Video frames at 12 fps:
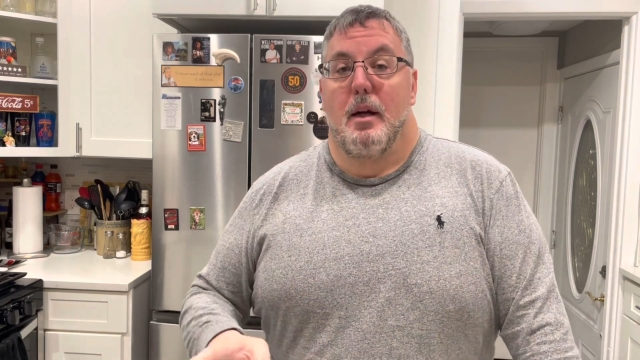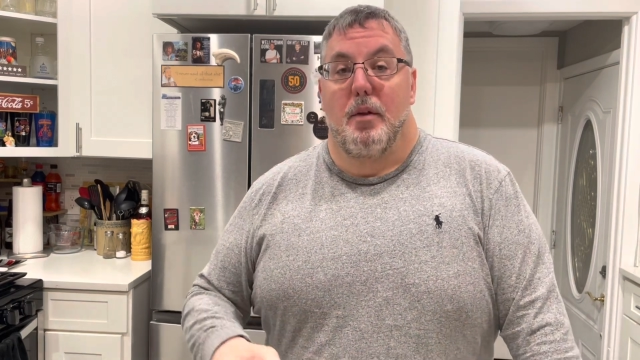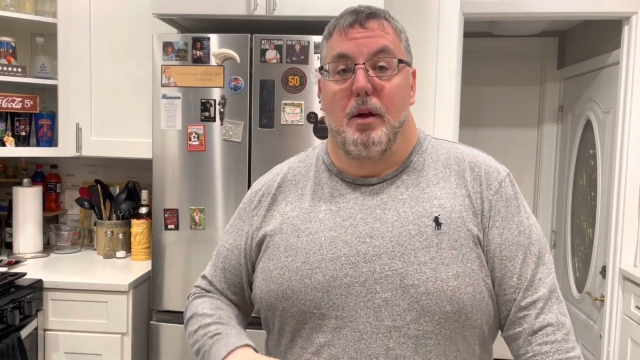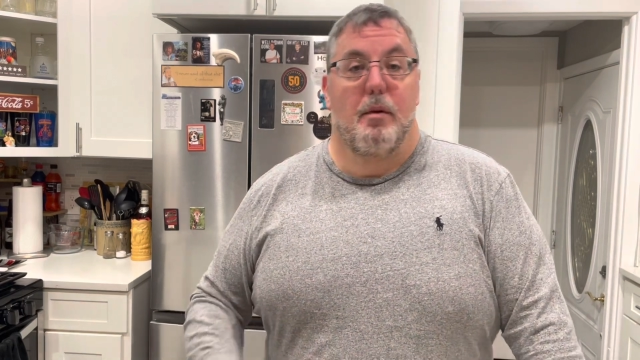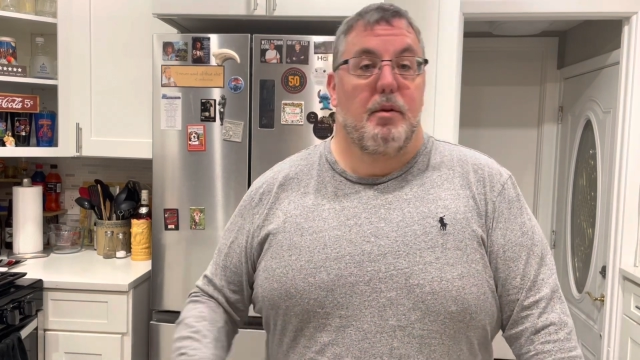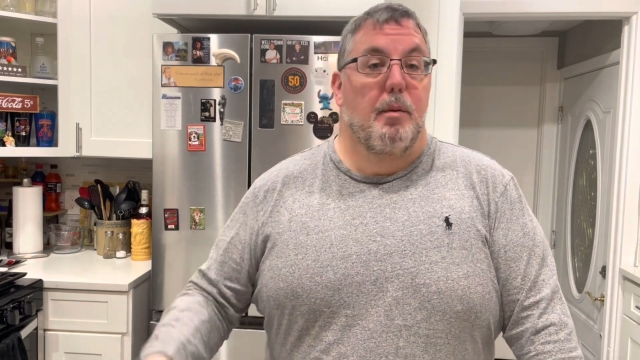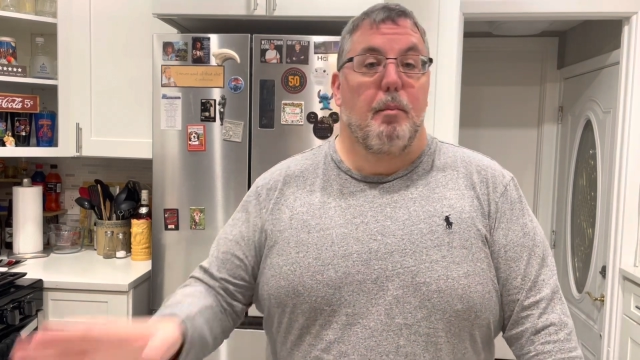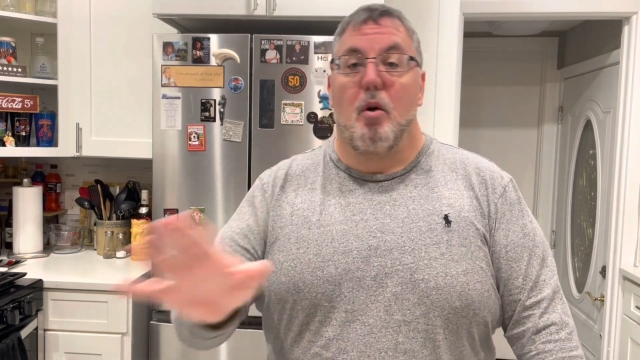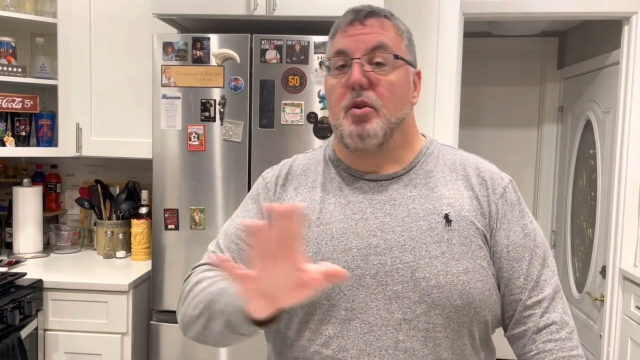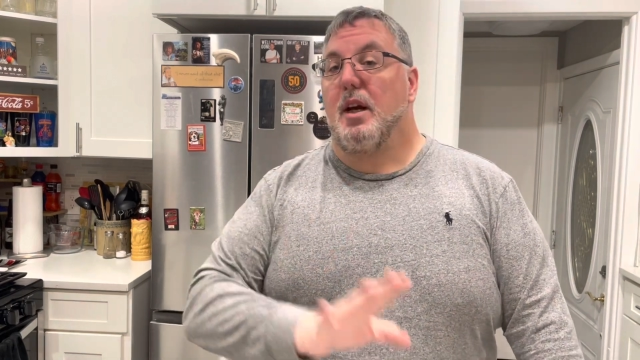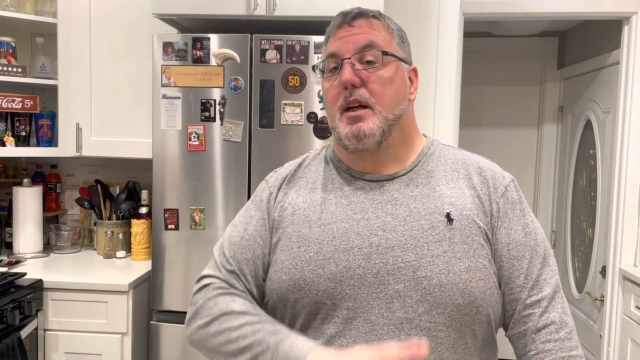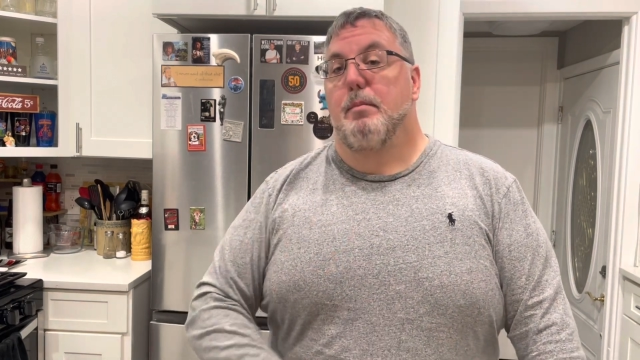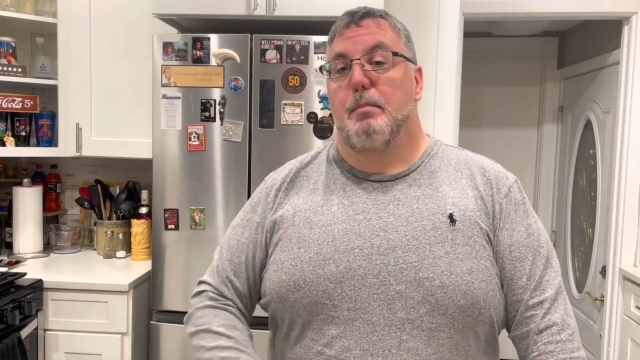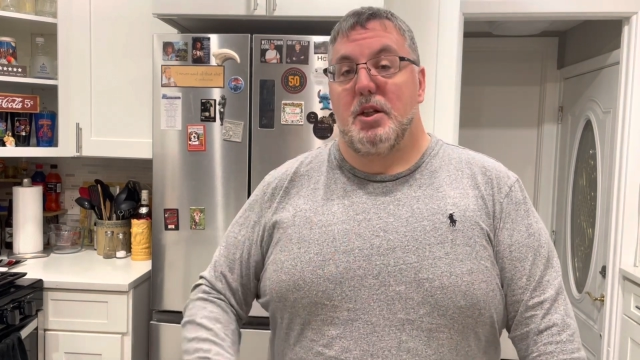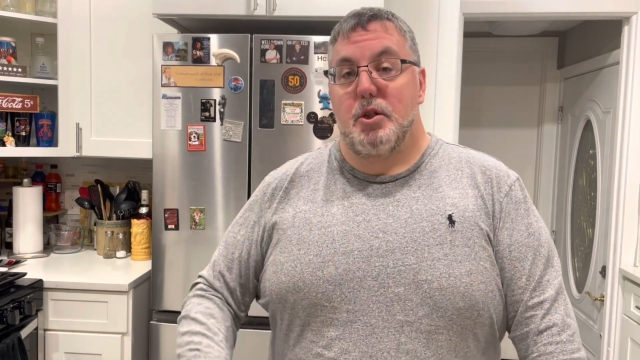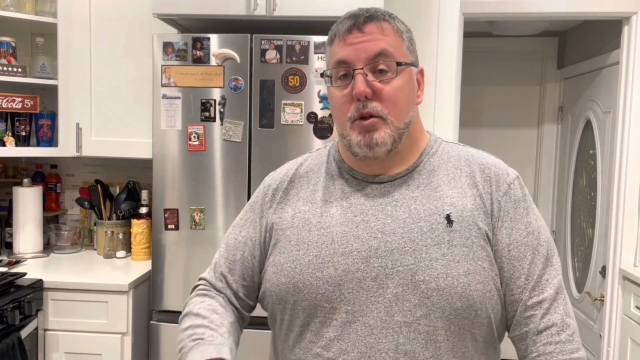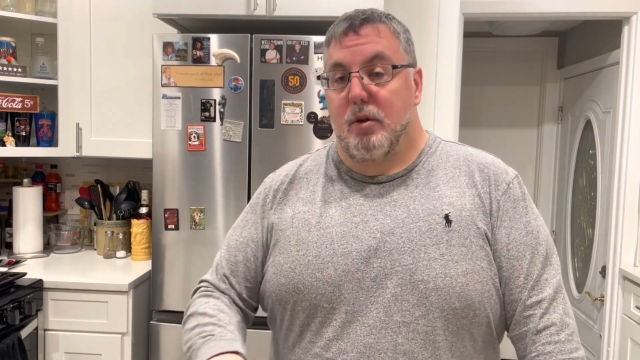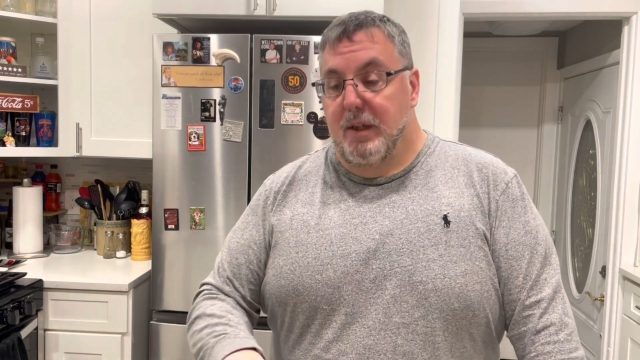The, the
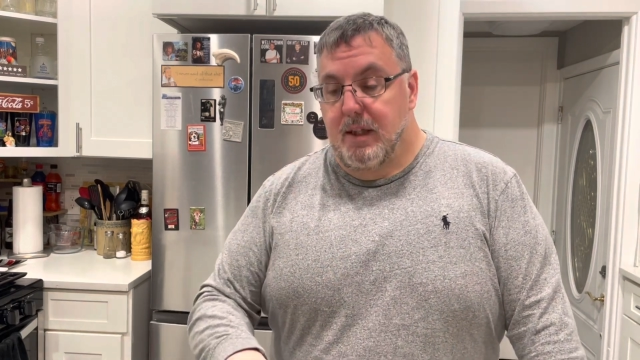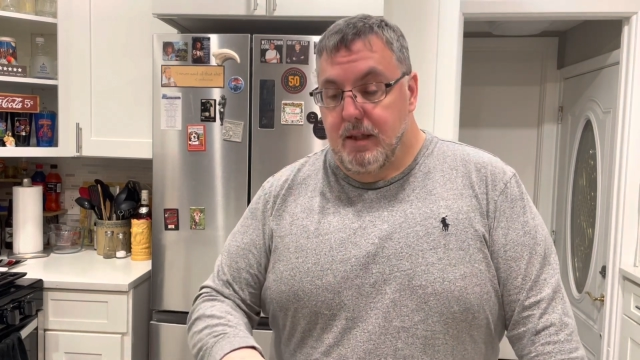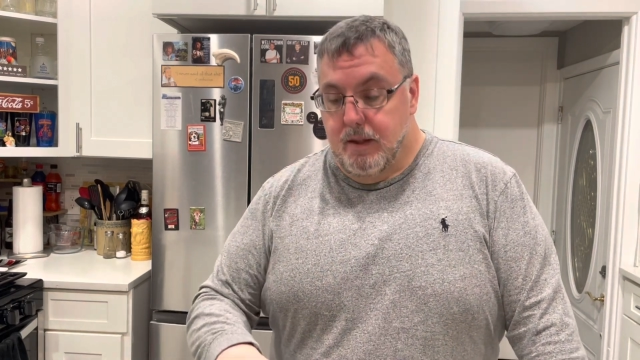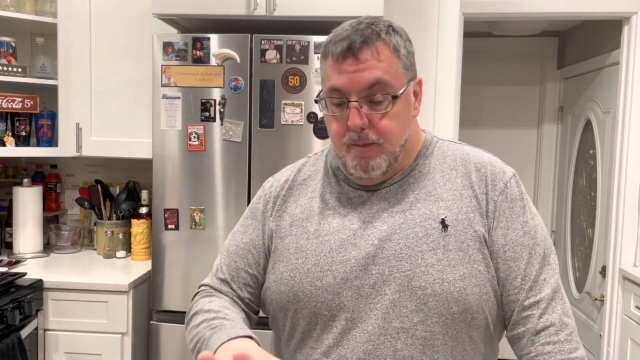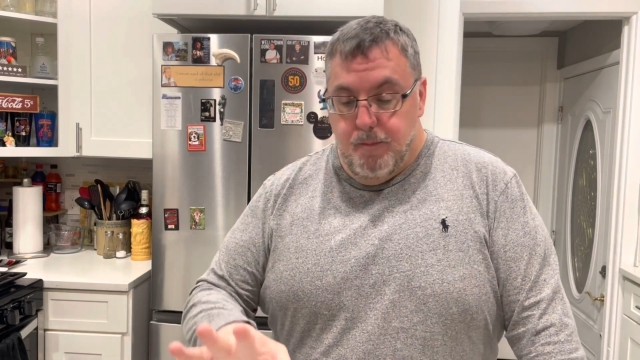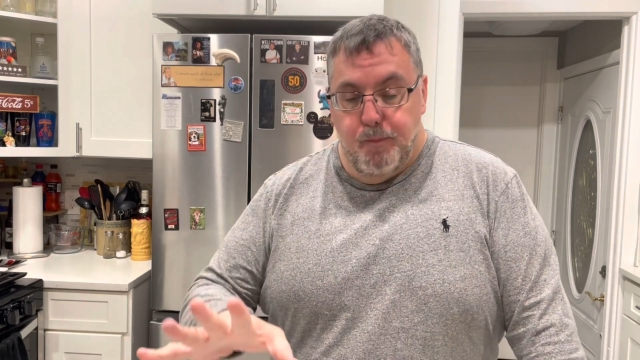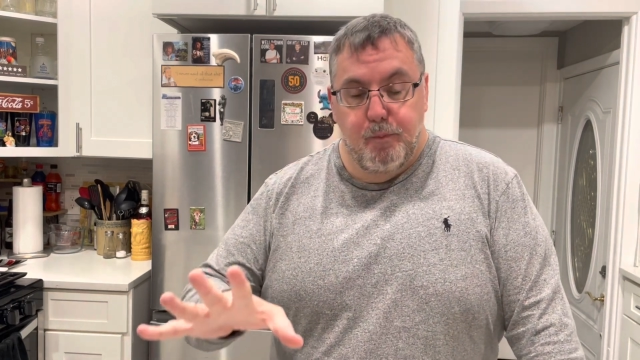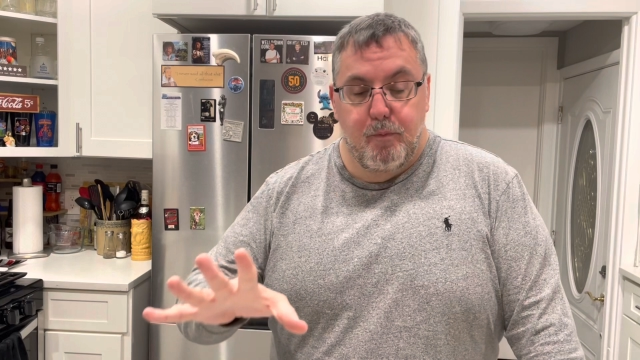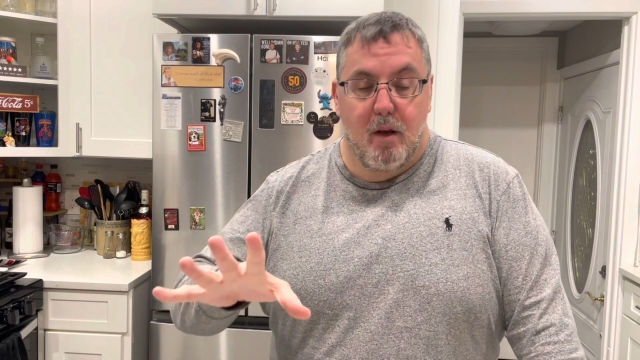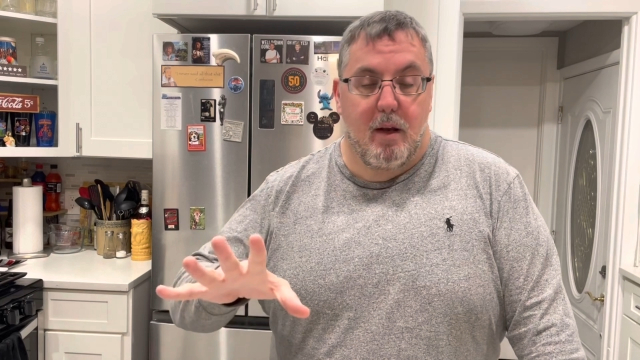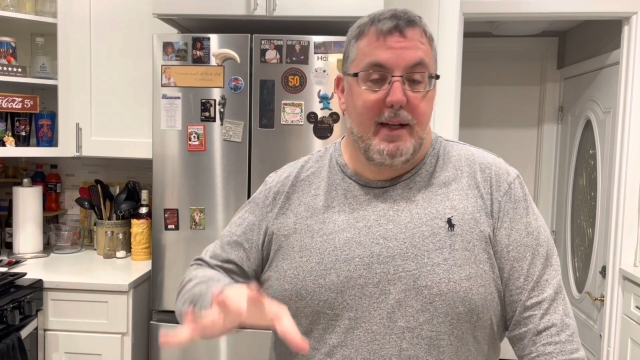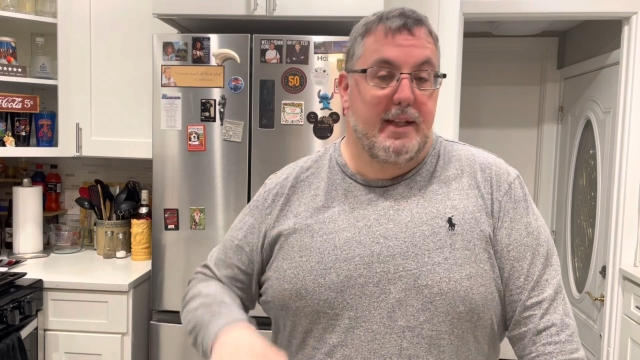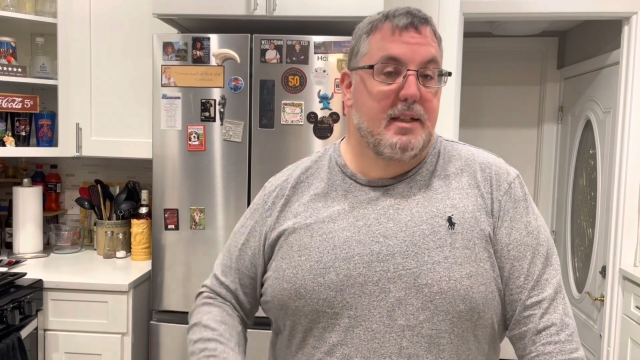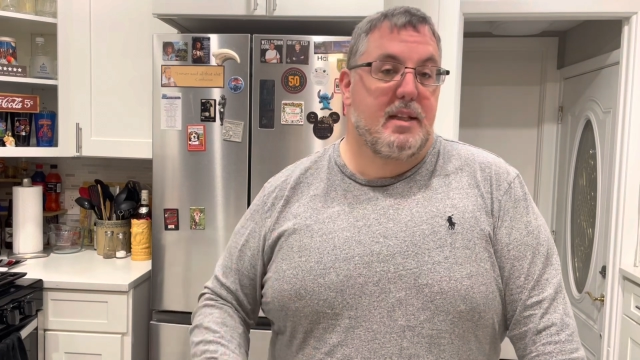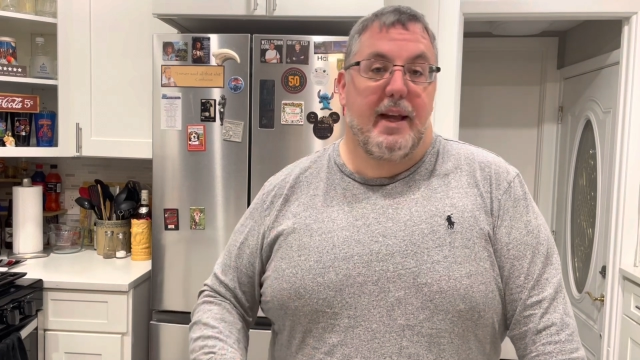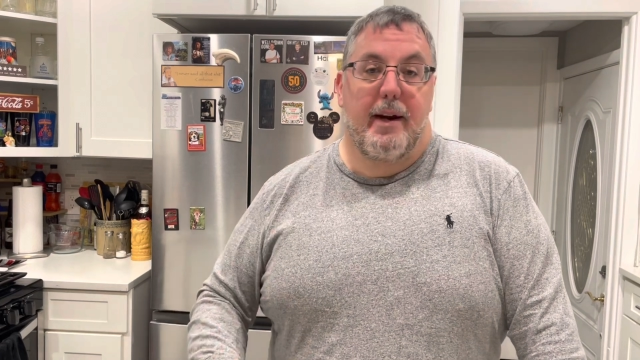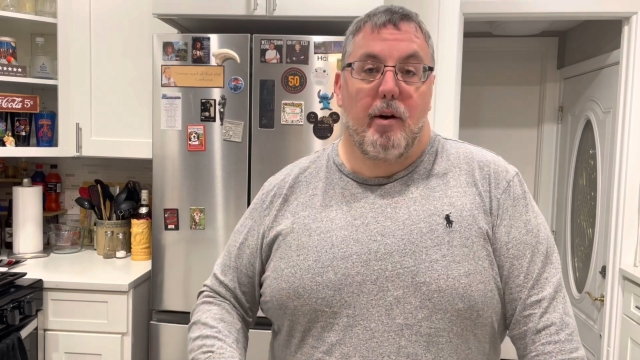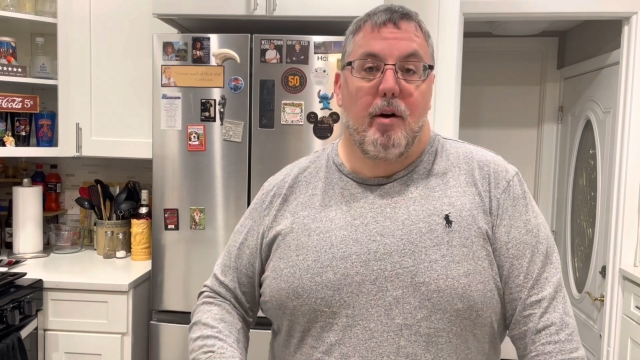multi-dimensionalness is
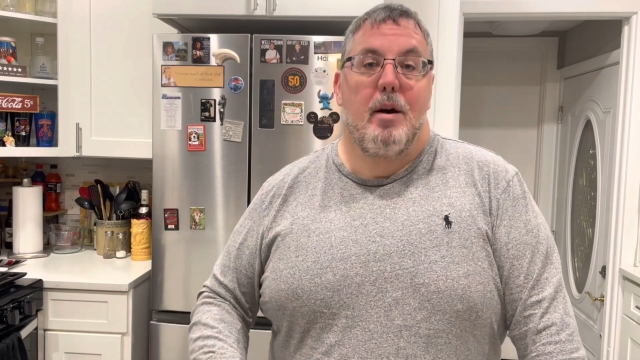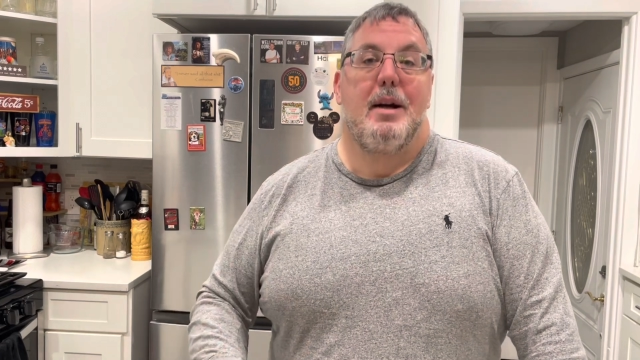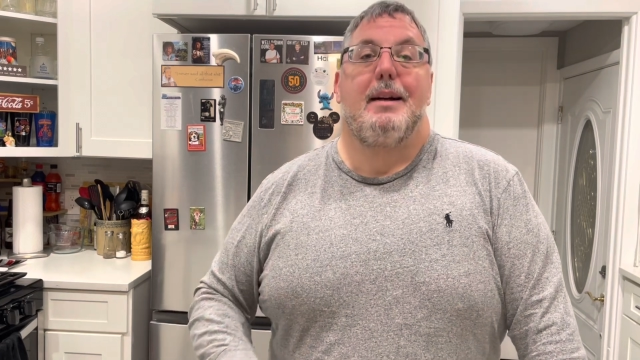there.